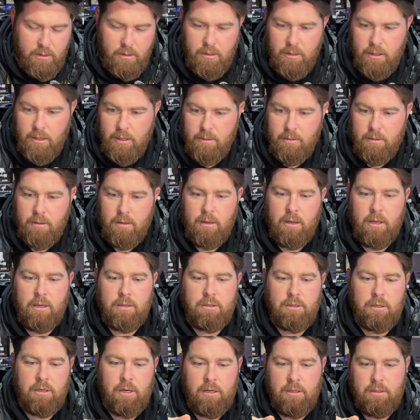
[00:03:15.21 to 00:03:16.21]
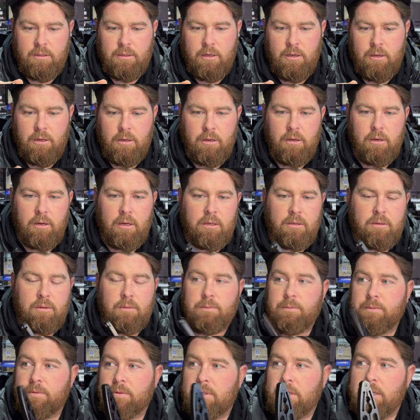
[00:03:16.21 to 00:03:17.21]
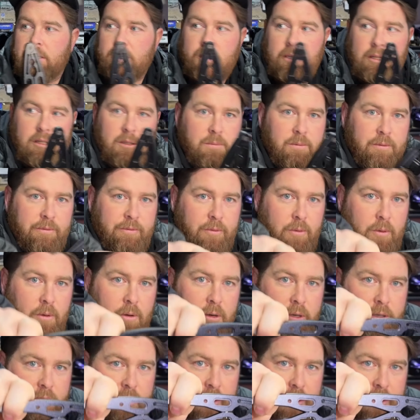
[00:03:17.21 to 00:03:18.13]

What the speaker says: Yep, as you guys know, you guys have seen these before.